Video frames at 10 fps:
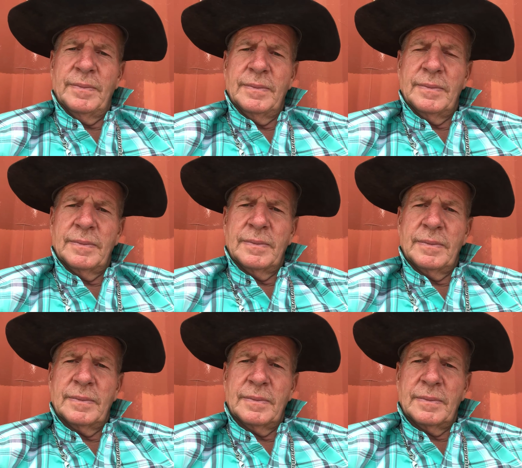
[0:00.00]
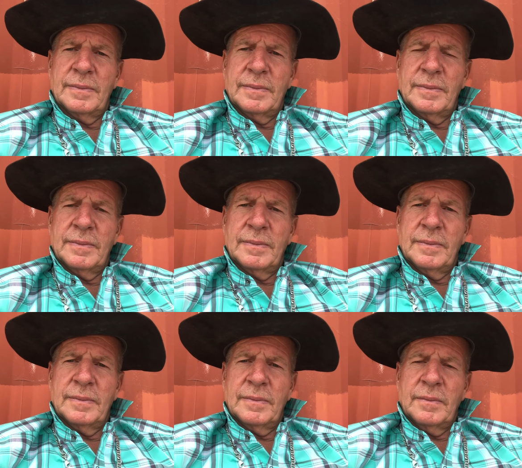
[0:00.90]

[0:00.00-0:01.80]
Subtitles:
Nobody speaks.